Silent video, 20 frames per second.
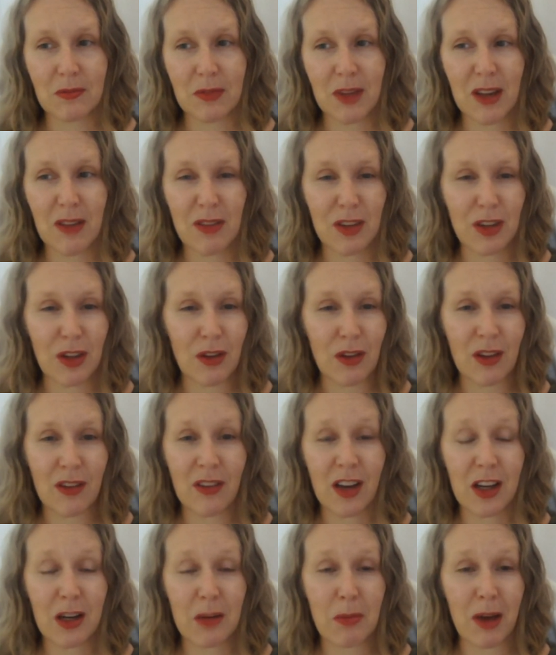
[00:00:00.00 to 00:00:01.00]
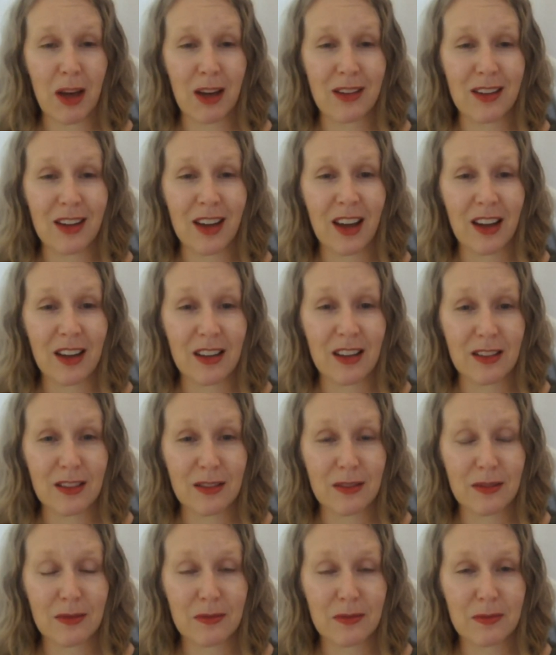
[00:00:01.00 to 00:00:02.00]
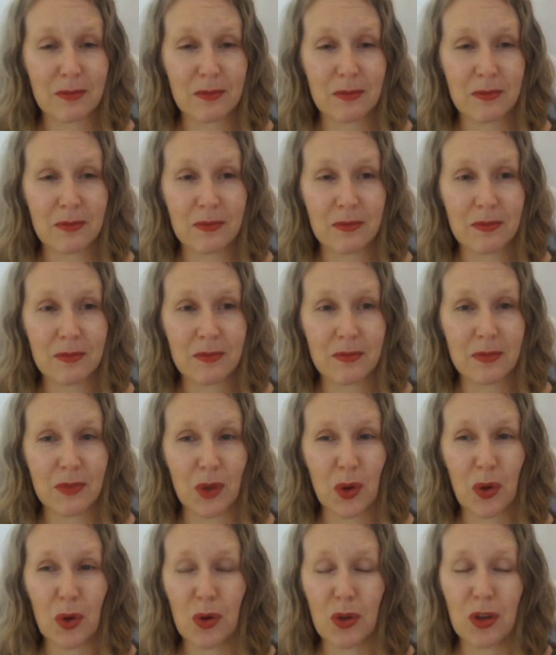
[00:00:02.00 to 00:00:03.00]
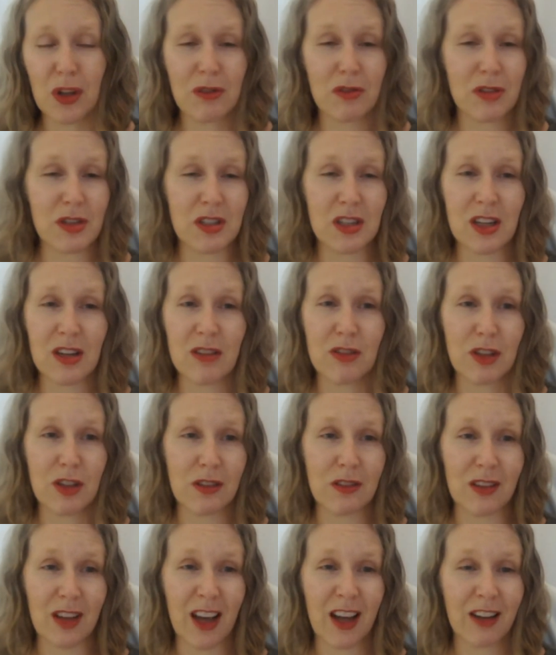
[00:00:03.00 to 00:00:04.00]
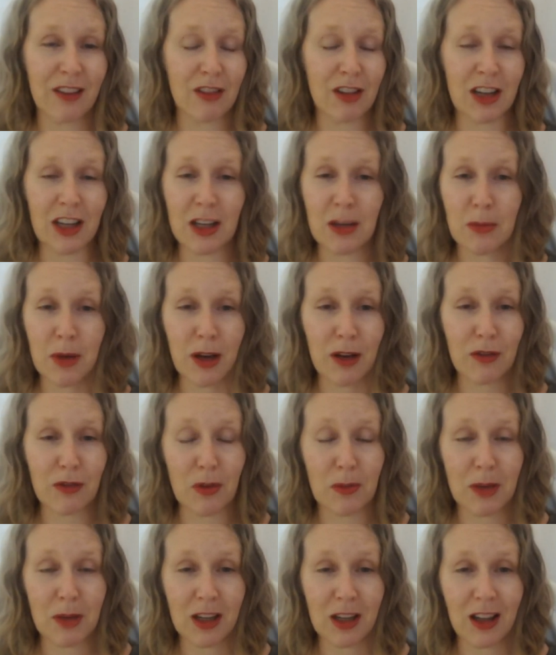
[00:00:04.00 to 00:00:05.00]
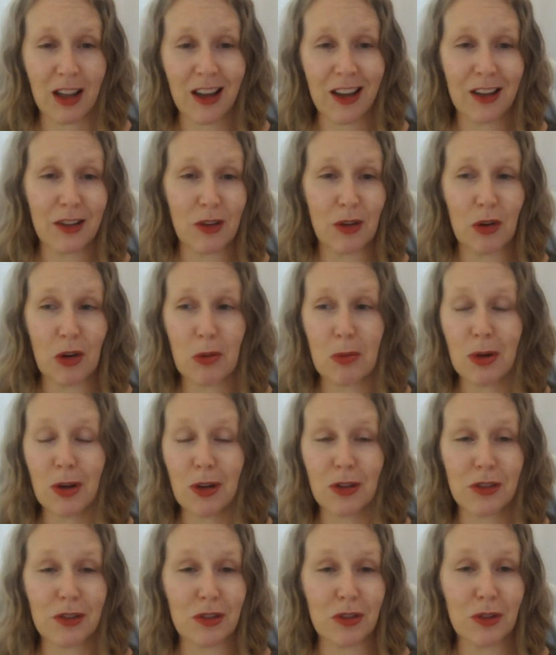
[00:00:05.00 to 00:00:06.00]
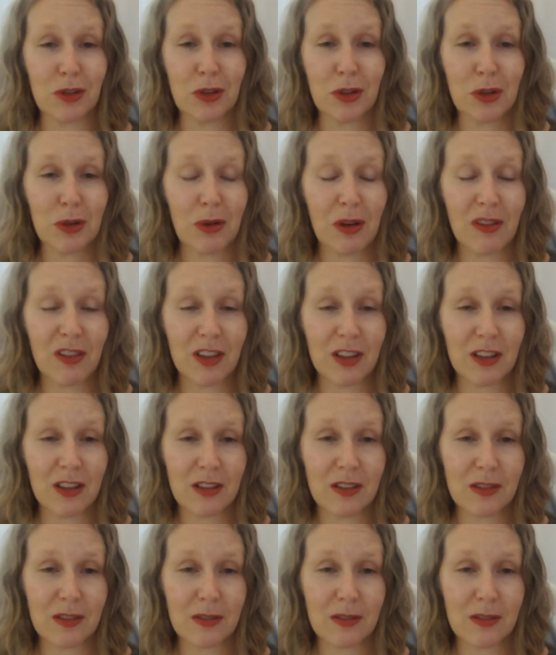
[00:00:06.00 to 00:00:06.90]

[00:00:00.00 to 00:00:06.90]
even though they've had a bad day, or they've received an angry email from a client or a boss or whoever.